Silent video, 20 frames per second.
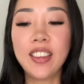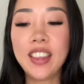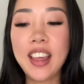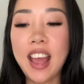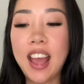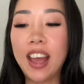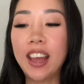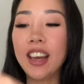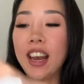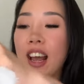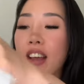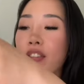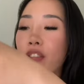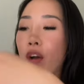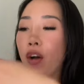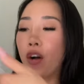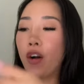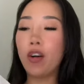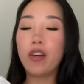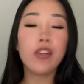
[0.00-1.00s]
And then I
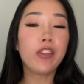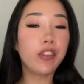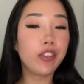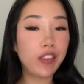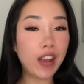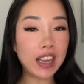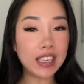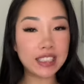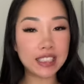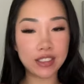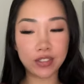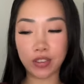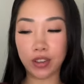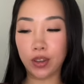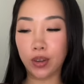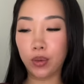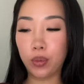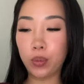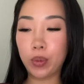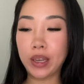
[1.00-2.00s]
got
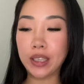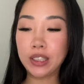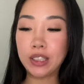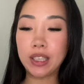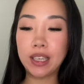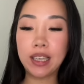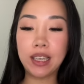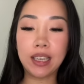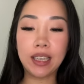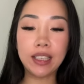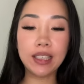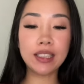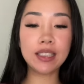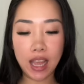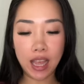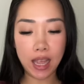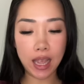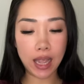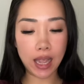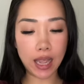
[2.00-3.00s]
festival, which is
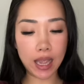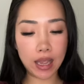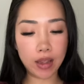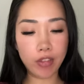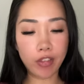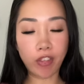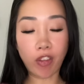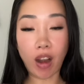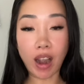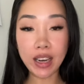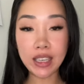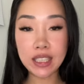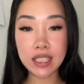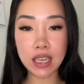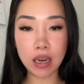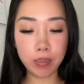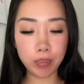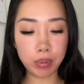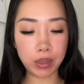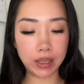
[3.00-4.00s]
a fried
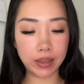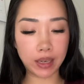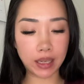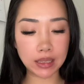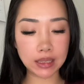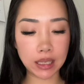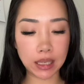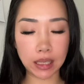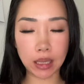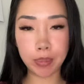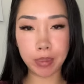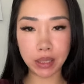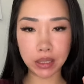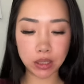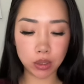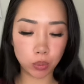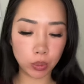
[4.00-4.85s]
dumpling. That's like a bit